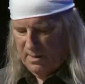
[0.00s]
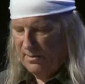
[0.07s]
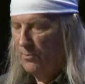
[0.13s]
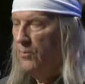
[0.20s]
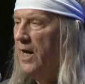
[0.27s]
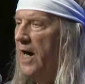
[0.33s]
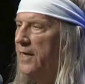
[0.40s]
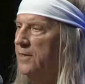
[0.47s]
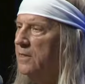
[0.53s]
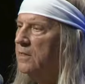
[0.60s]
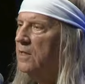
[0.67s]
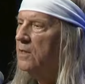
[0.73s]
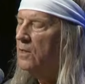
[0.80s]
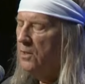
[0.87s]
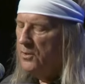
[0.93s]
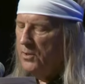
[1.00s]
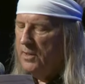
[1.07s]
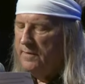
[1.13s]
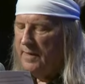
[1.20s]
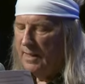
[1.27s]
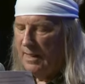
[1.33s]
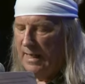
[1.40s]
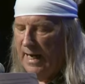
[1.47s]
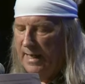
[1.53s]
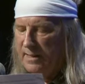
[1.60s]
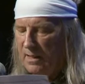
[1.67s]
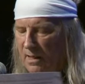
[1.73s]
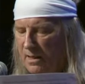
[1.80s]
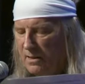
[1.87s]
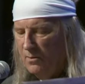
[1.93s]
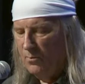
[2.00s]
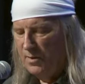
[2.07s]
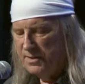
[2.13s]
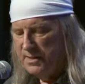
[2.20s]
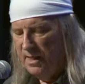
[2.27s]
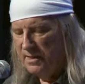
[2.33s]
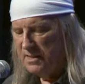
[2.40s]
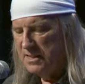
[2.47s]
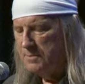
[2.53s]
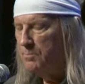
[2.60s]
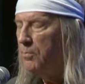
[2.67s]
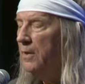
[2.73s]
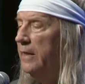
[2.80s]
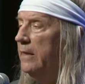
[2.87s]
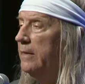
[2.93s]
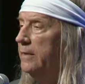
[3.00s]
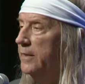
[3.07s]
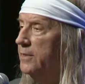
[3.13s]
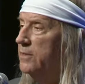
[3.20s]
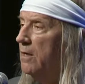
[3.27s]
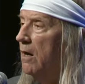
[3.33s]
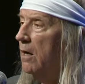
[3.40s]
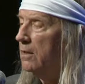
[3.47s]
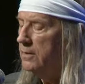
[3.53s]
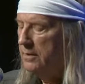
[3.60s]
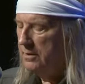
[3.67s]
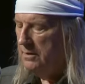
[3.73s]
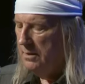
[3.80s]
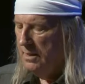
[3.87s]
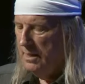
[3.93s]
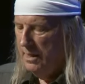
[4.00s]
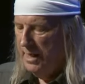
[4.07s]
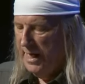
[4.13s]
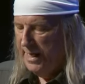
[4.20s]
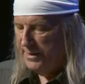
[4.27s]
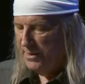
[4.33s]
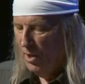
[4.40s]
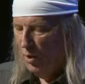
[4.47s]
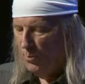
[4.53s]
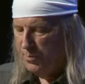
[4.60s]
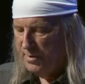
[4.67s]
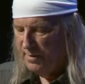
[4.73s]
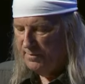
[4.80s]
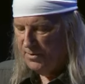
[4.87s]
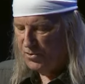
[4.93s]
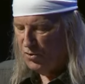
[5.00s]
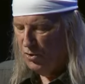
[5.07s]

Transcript: The writer concluded that Lighthall was a splendid talker and hoped the